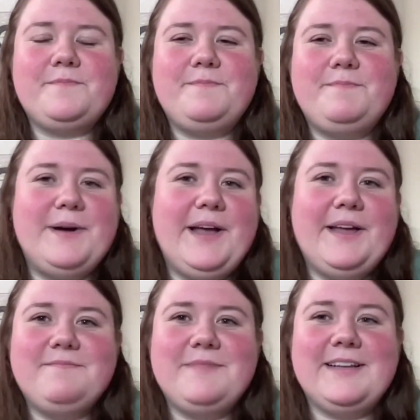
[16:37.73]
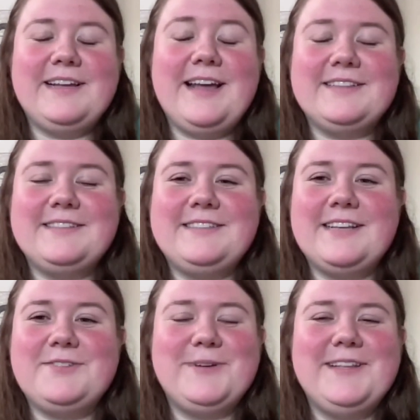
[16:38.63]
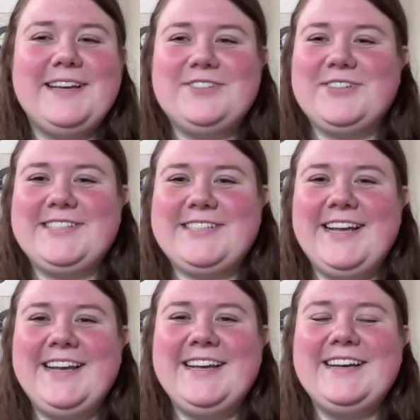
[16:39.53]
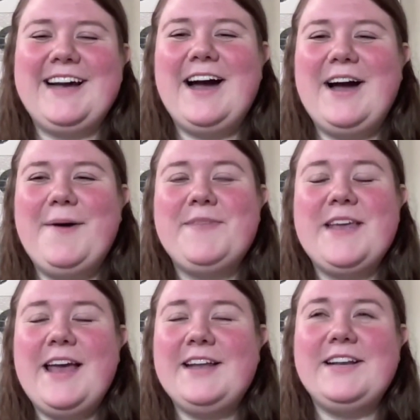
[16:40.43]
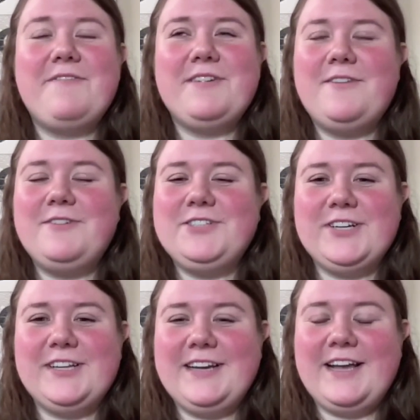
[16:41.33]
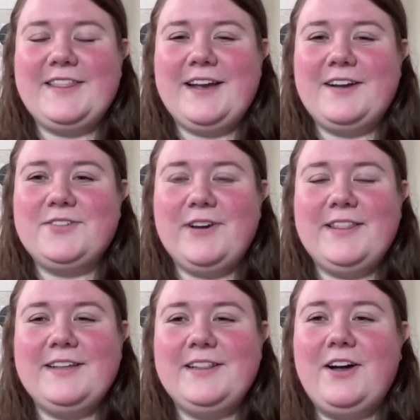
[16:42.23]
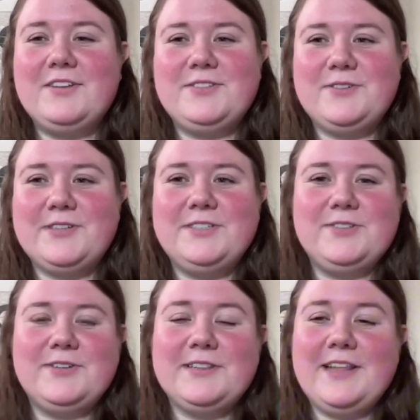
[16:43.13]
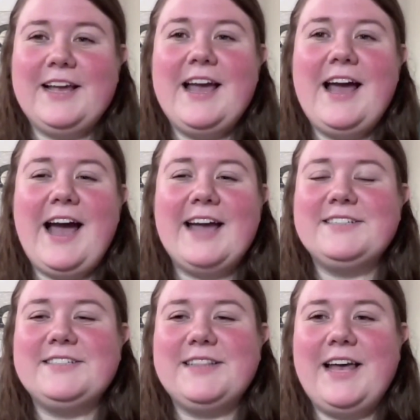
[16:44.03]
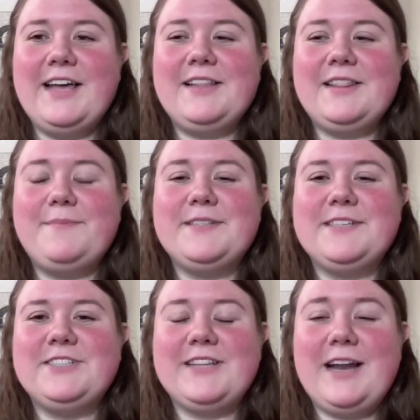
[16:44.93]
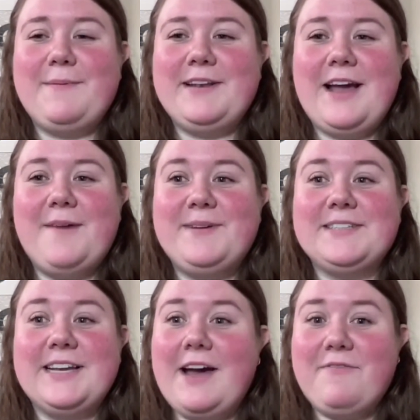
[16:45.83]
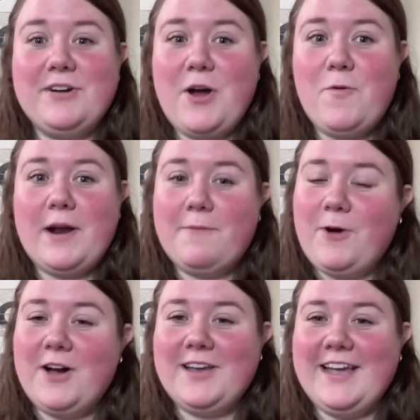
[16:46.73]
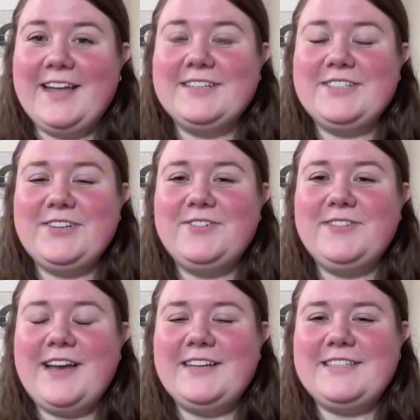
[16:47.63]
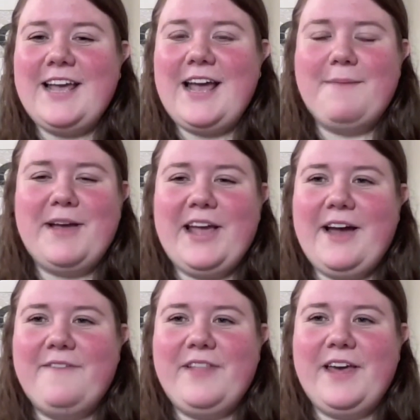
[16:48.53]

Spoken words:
But it's really interesting. And you never know what you're going to get there. So I think, long story short, I just like the position that I'm in now because I never know what I'm walking into that day. I might have